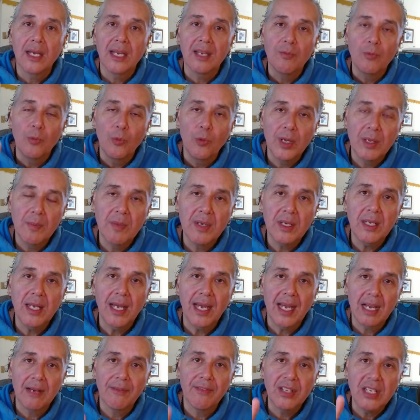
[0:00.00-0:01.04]
and women
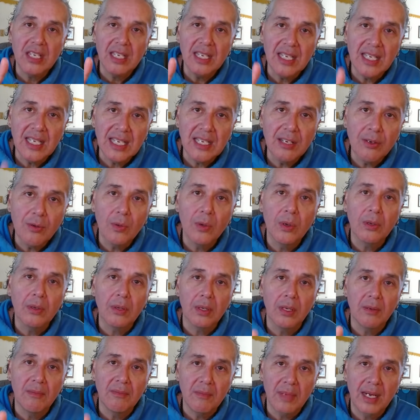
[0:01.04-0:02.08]
have an equal
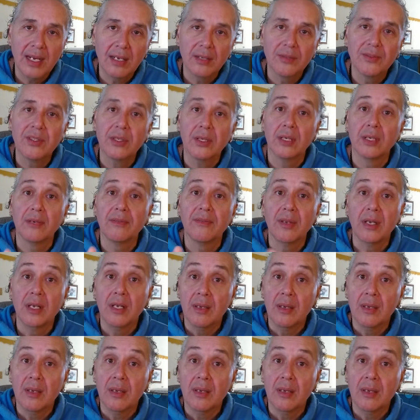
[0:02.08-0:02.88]
amount of